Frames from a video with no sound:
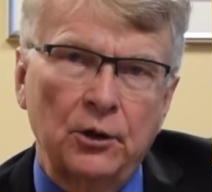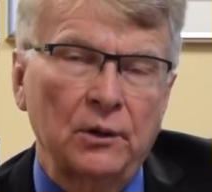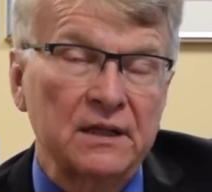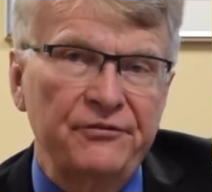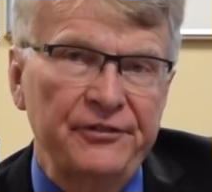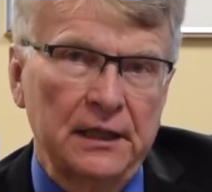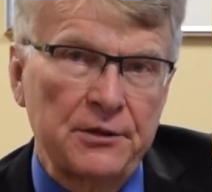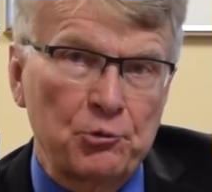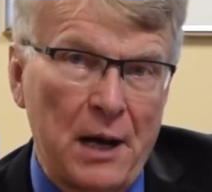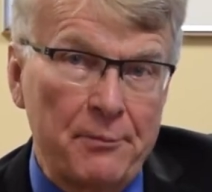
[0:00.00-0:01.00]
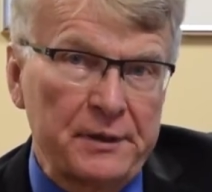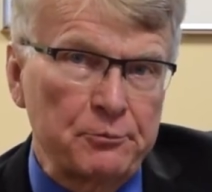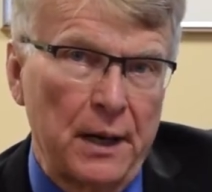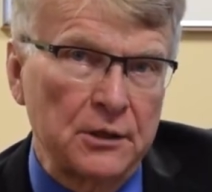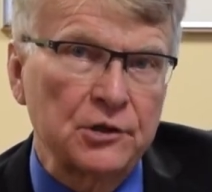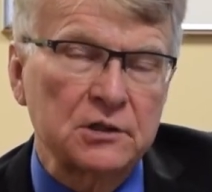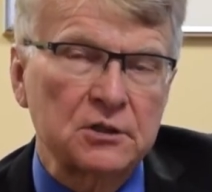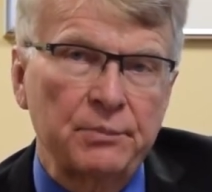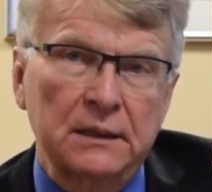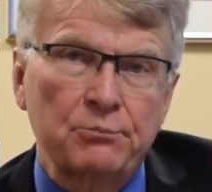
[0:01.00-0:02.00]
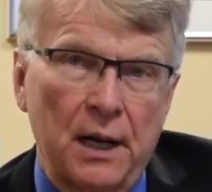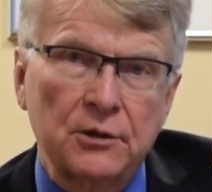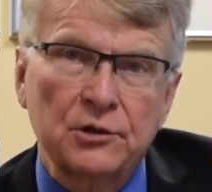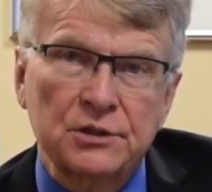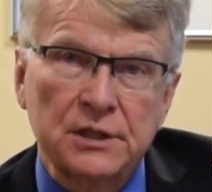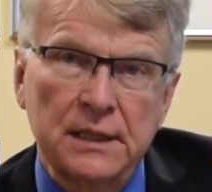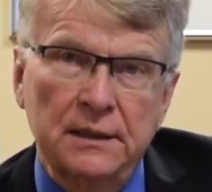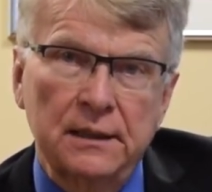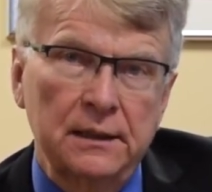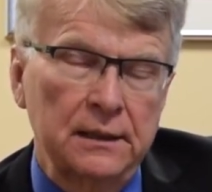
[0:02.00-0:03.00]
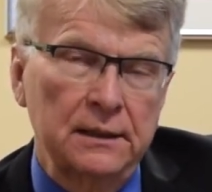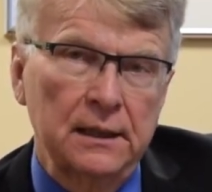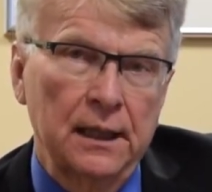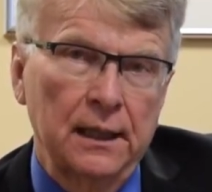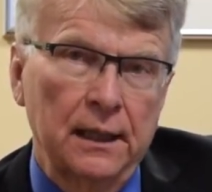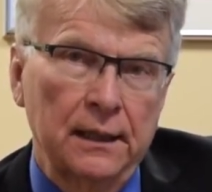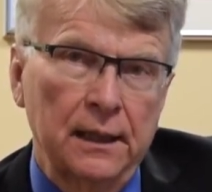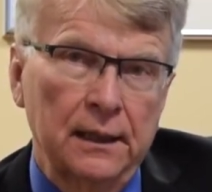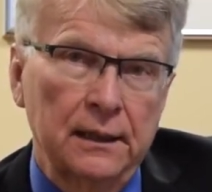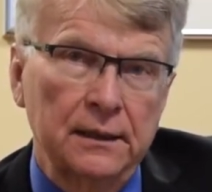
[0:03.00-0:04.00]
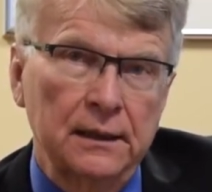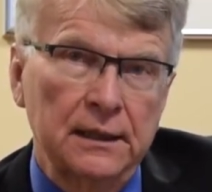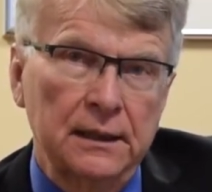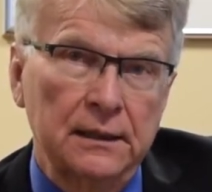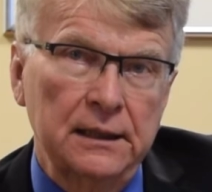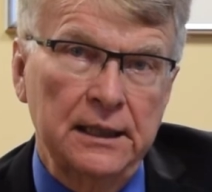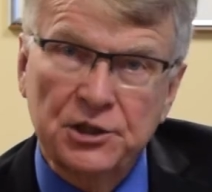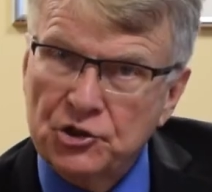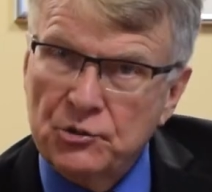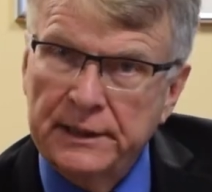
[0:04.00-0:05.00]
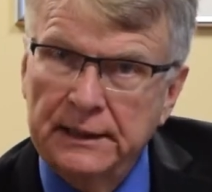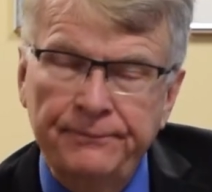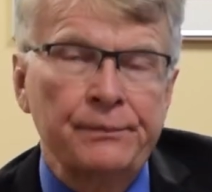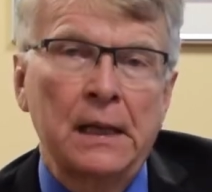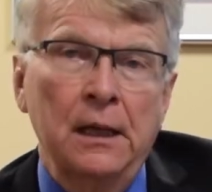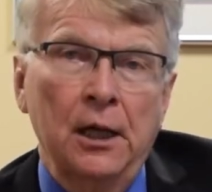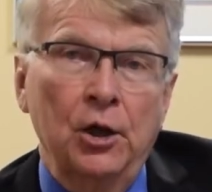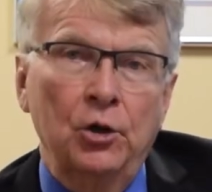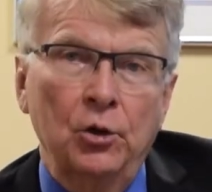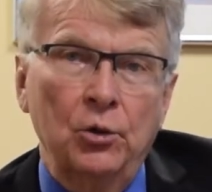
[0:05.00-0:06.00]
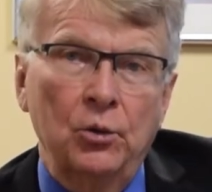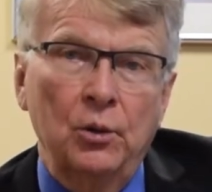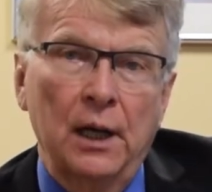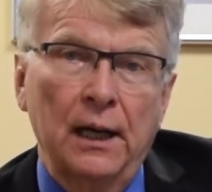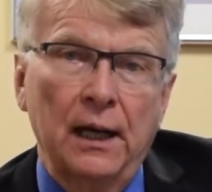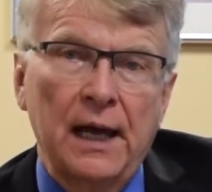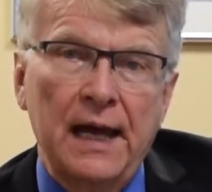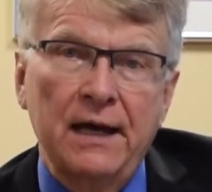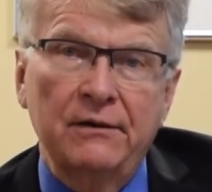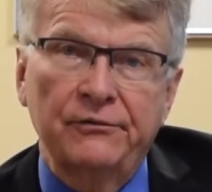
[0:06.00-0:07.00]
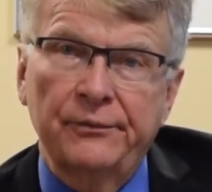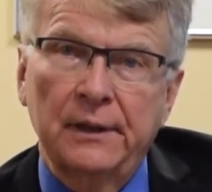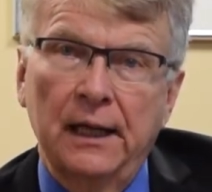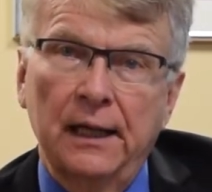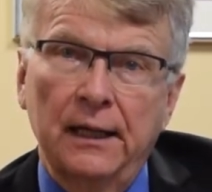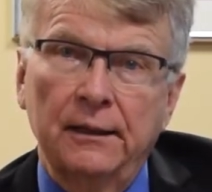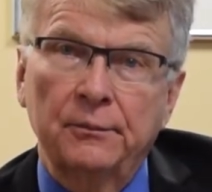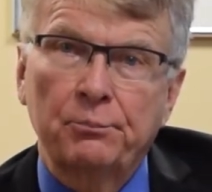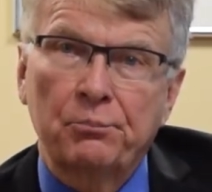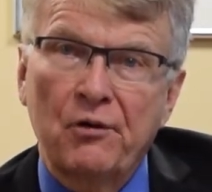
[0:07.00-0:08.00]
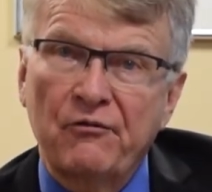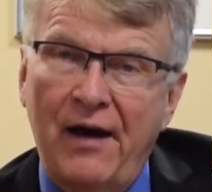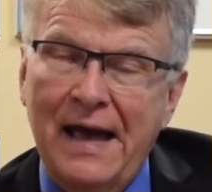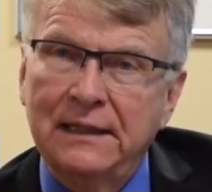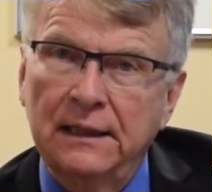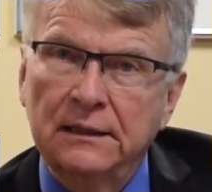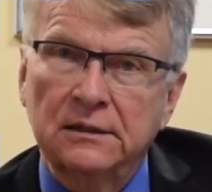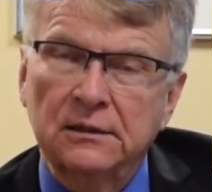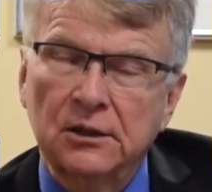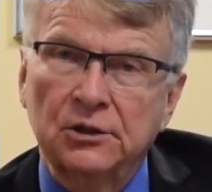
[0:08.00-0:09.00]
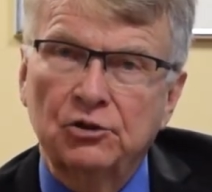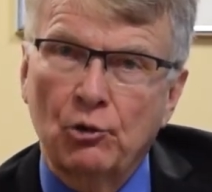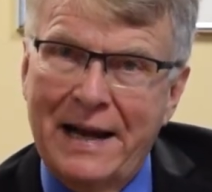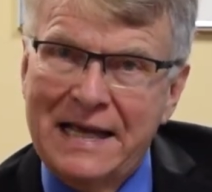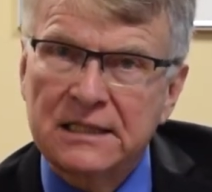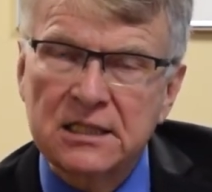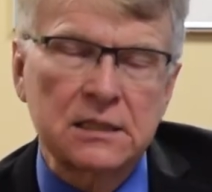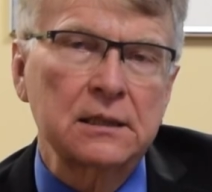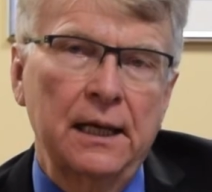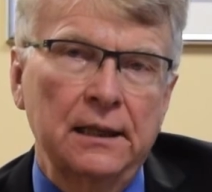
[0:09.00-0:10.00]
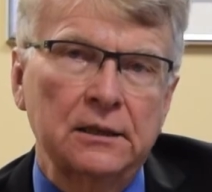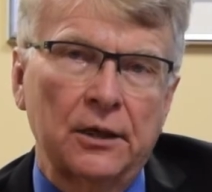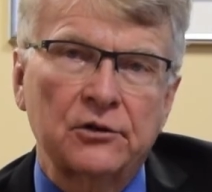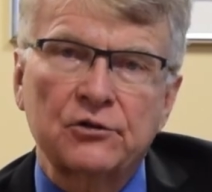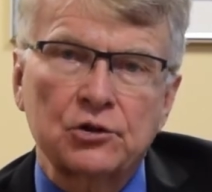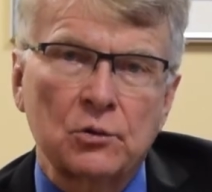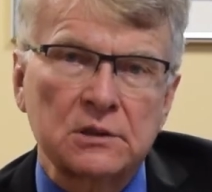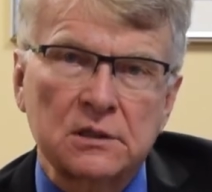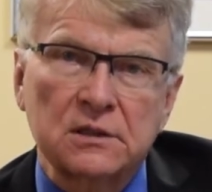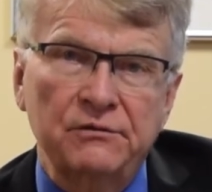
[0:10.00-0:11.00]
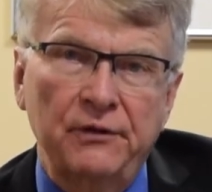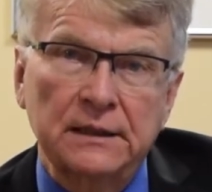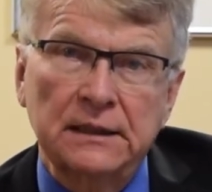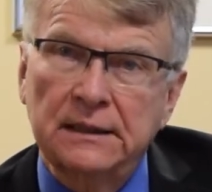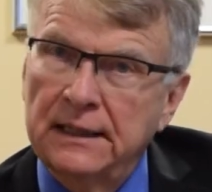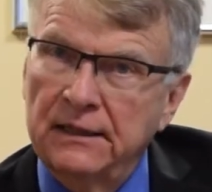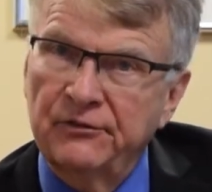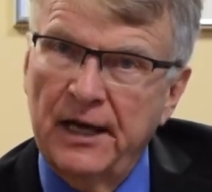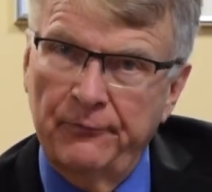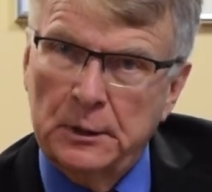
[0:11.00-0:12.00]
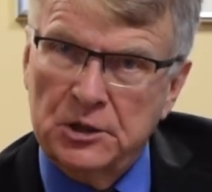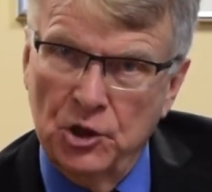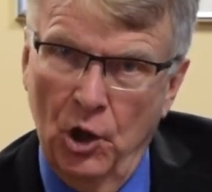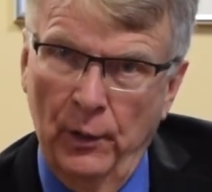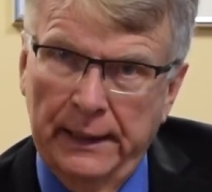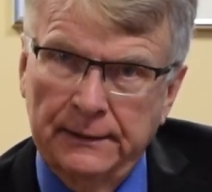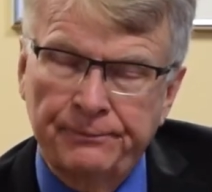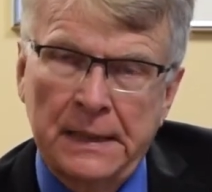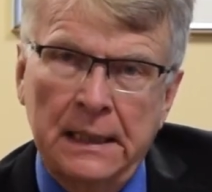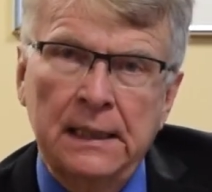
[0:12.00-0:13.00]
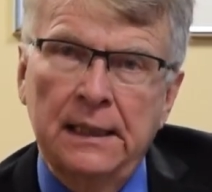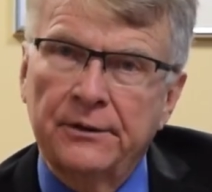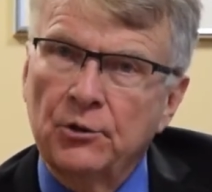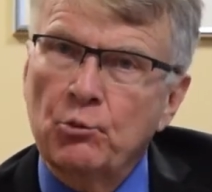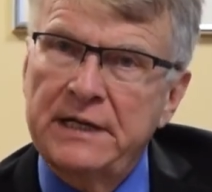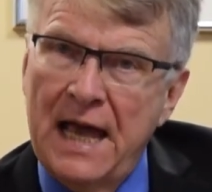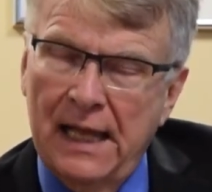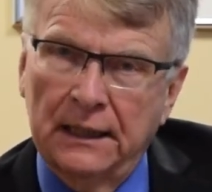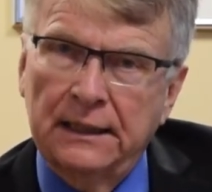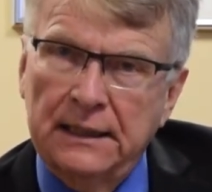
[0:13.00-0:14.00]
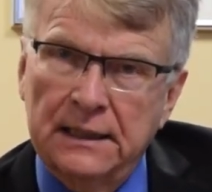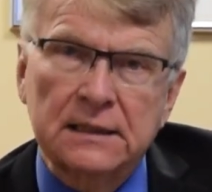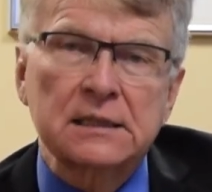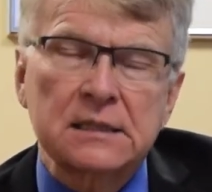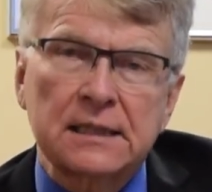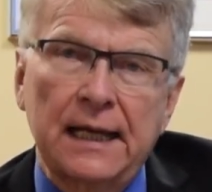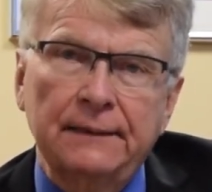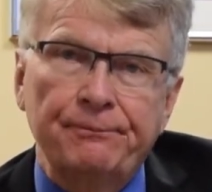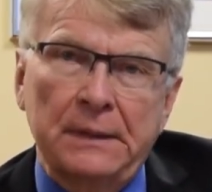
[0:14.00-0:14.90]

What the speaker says: only philanthropic partners, but partners in industry, who have provided grants and other sources of funding that have kept us going. The reality is that